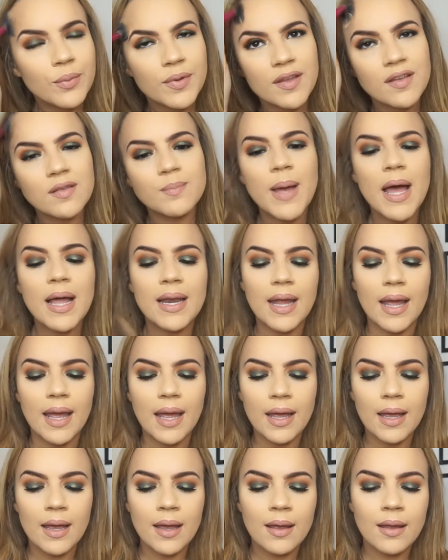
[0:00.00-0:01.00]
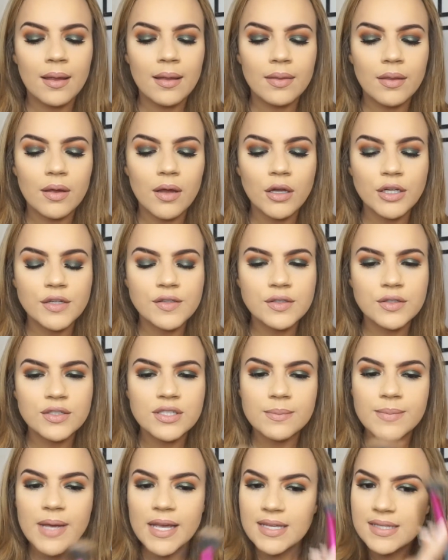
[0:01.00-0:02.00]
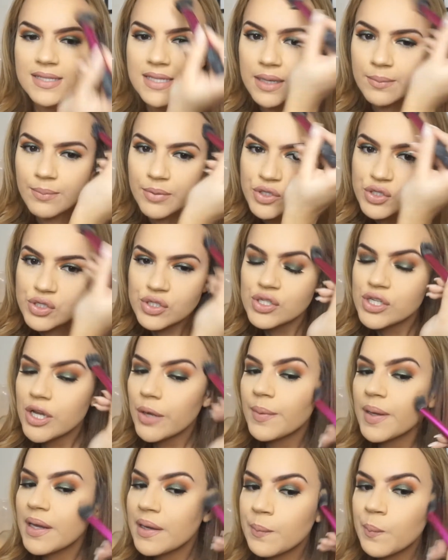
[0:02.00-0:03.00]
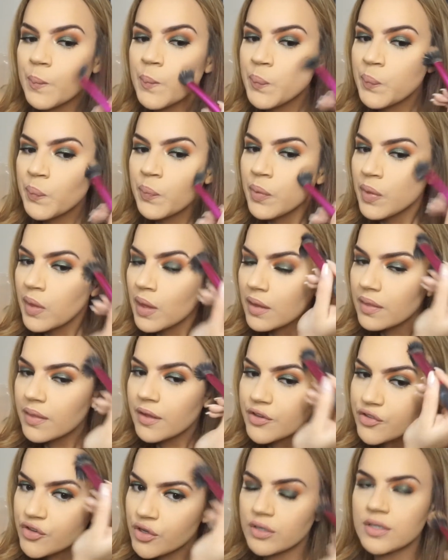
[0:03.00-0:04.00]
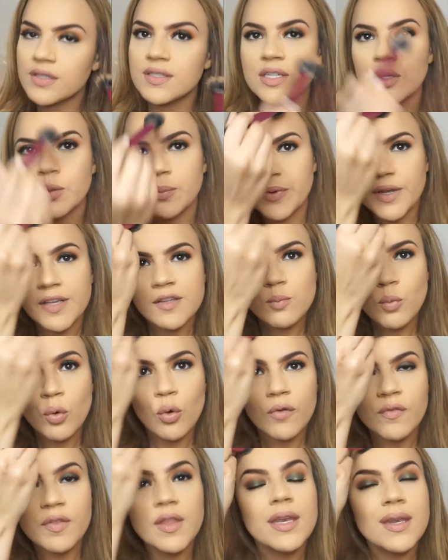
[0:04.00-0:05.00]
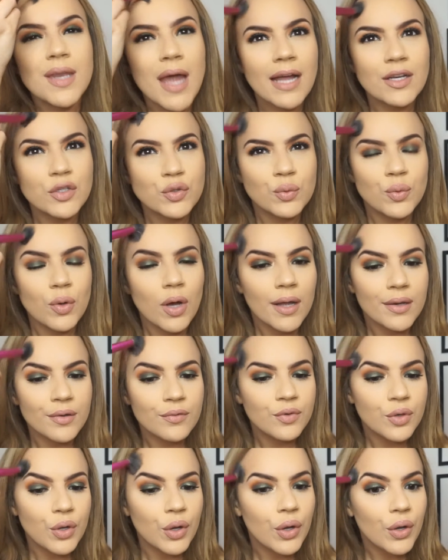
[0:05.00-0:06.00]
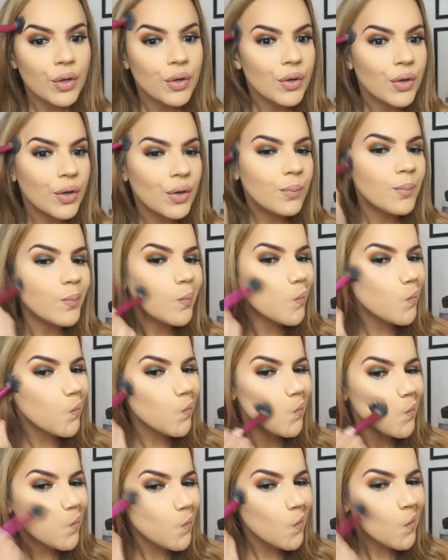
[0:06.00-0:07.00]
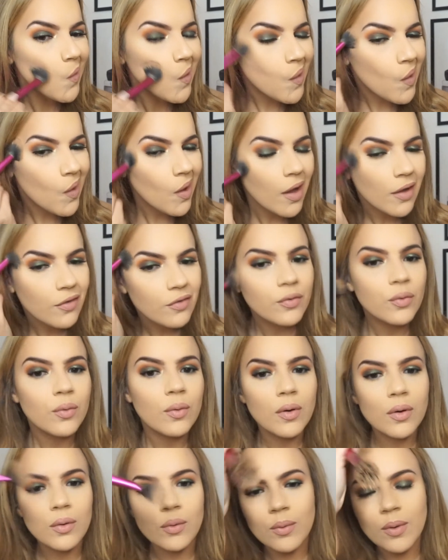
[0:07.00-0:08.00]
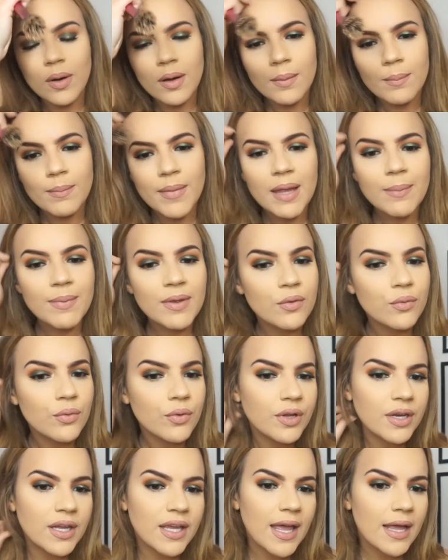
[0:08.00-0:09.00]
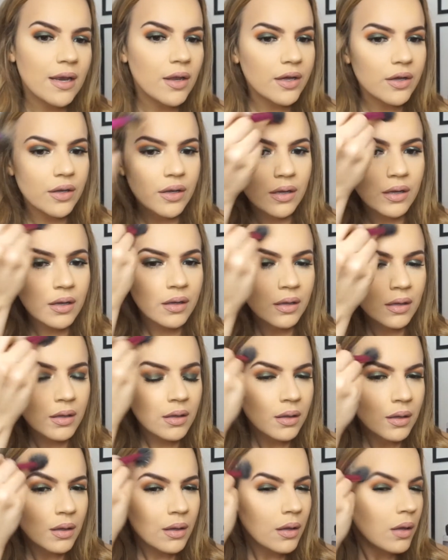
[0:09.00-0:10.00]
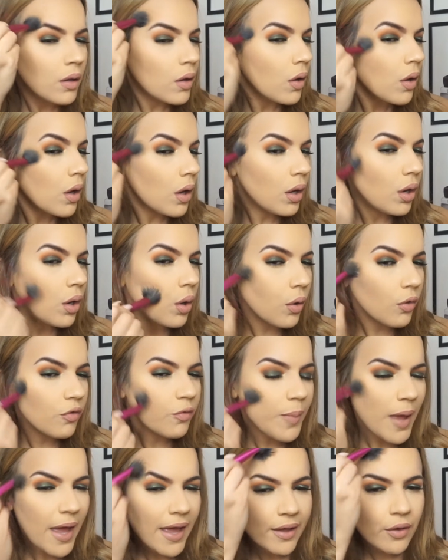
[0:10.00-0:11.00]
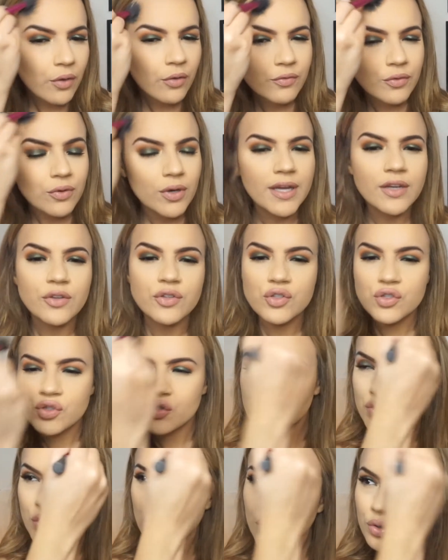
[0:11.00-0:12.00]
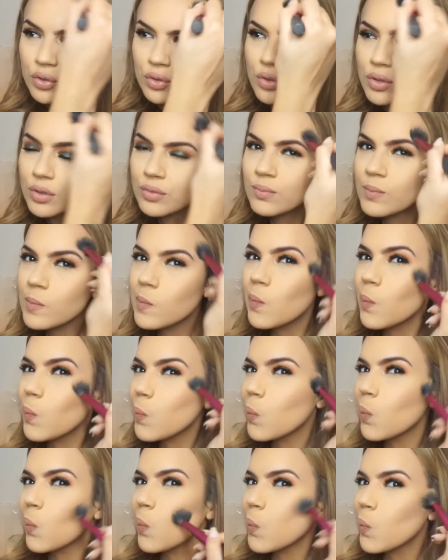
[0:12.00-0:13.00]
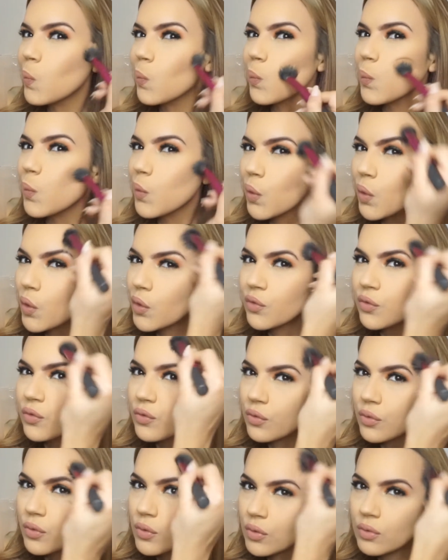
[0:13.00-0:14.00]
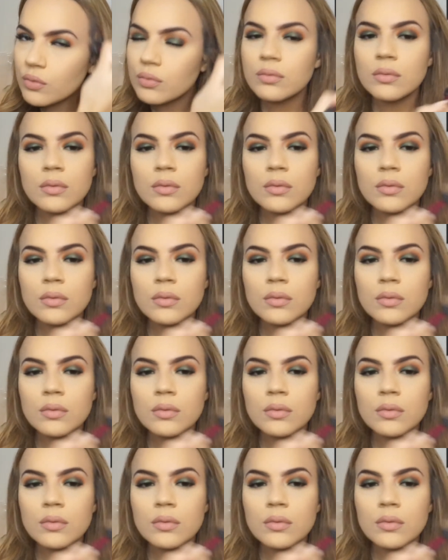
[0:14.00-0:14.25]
with this palette, the colours looked amazing, but just knowing that Charlotte Tilbury is more of the natural kind of look, I thought, oh, maybe you're not going to get like a lot of payoff or like a strong contour.